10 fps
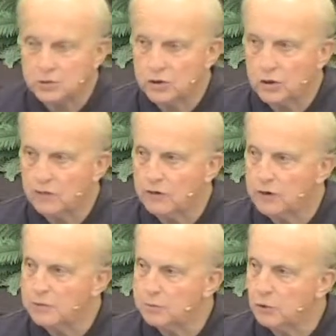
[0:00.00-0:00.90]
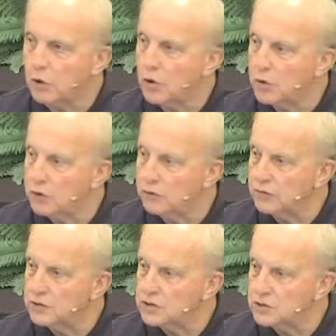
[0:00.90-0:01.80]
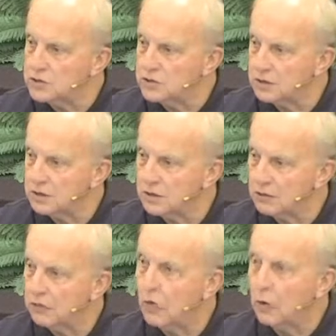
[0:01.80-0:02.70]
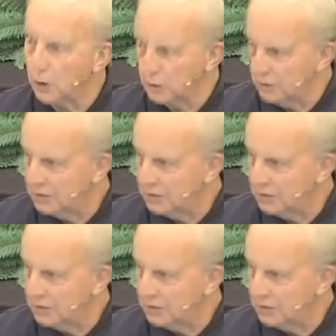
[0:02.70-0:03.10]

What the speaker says: We are very pro Ephesians 4.